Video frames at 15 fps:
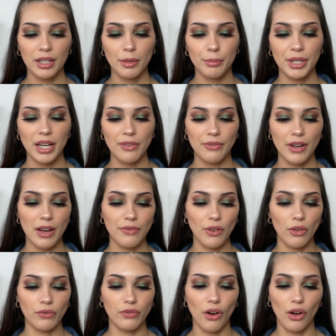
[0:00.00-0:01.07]
BFF
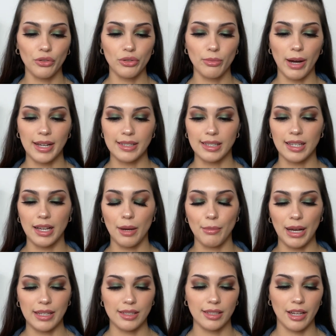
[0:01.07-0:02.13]
Volumizing
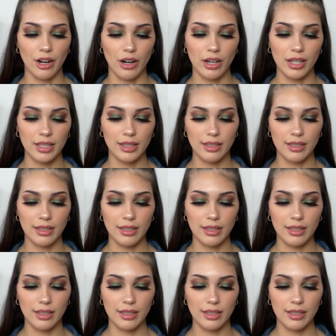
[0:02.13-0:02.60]
Mascara.